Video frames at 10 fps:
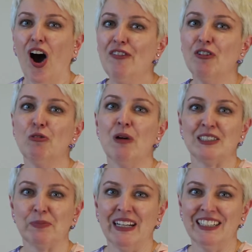I've
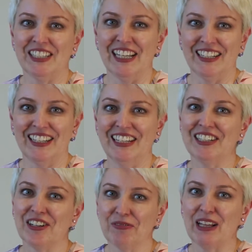always been a tech
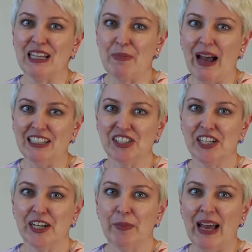geek and really
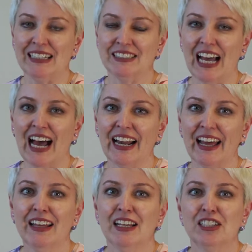passionate about
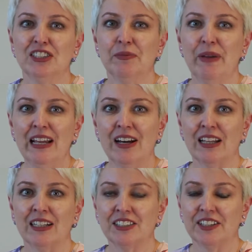data. To me, I
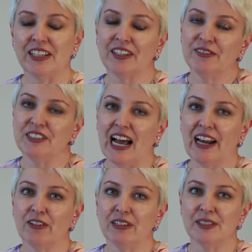like to think of
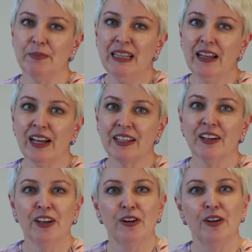data as a bit like,
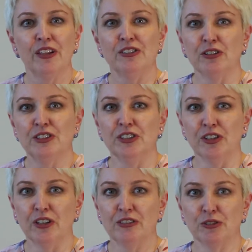the
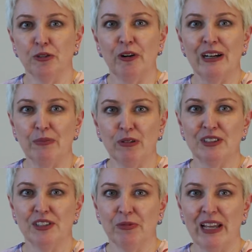dot-to-dot drawing
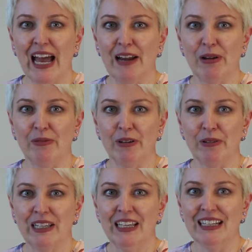books that we had when we
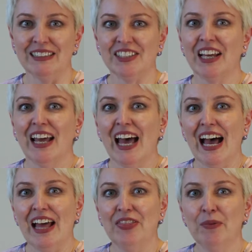were kids.
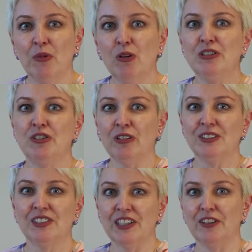And the more
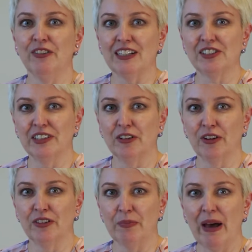dots that you've actually
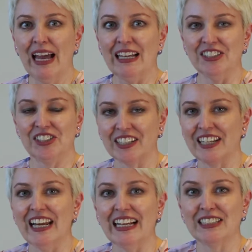got on the page to
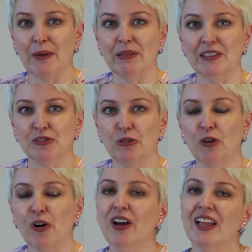connect up and
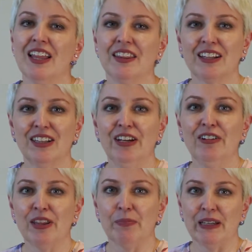draw, the
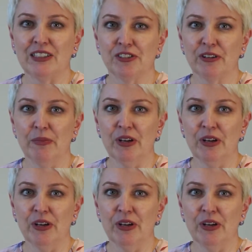clearer the picture